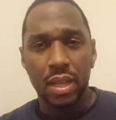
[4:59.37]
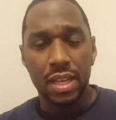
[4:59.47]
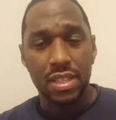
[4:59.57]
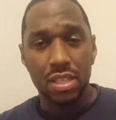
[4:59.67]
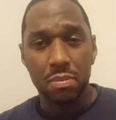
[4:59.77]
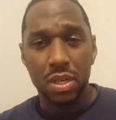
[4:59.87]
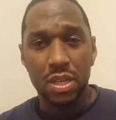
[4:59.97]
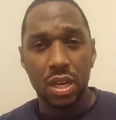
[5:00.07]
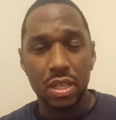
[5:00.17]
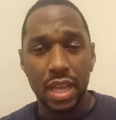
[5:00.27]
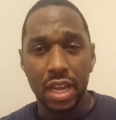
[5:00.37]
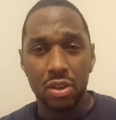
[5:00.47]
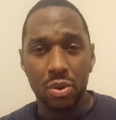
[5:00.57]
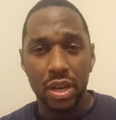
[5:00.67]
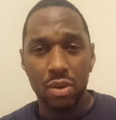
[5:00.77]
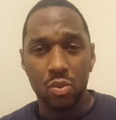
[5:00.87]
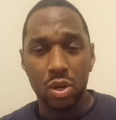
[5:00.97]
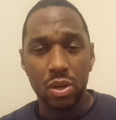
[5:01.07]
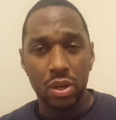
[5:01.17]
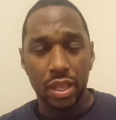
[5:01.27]
as he's begun that great
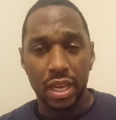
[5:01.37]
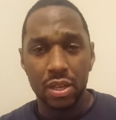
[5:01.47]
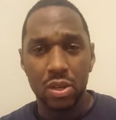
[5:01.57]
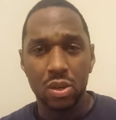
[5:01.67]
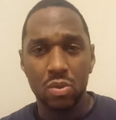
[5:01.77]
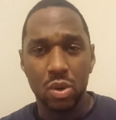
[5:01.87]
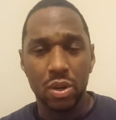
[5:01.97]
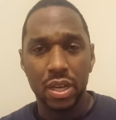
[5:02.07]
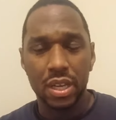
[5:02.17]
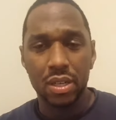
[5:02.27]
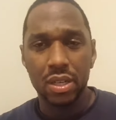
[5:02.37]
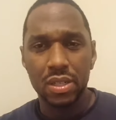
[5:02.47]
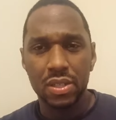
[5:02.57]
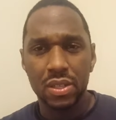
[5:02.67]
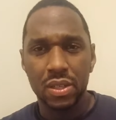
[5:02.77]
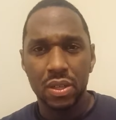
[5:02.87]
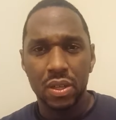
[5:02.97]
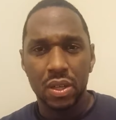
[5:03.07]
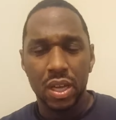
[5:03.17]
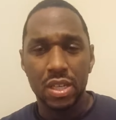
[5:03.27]
work or that good work in us,
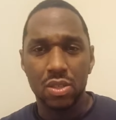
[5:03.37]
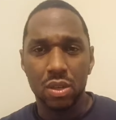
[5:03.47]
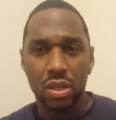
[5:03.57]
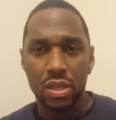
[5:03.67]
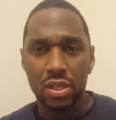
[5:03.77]
He's going to